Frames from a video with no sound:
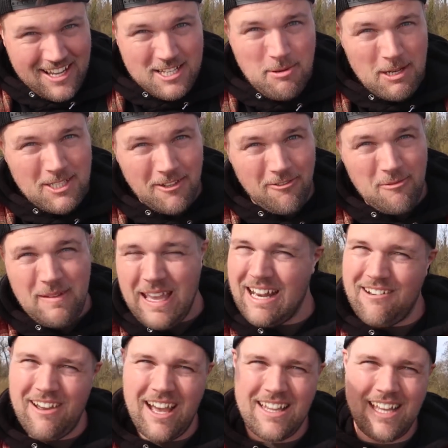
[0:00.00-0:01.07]
Especially for me
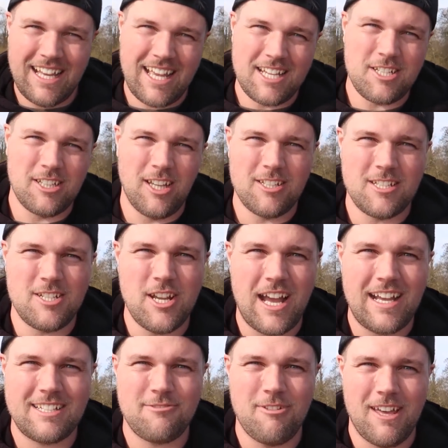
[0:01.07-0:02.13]
anyway, I like catching lots of
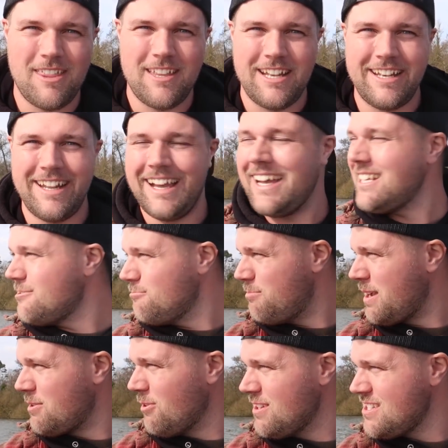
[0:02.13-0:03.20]
jacks rather than uh, some
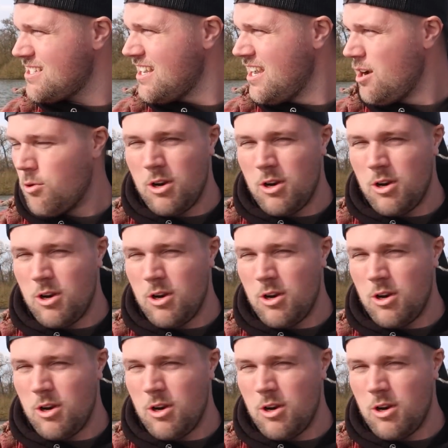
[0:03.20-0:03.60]
big ones.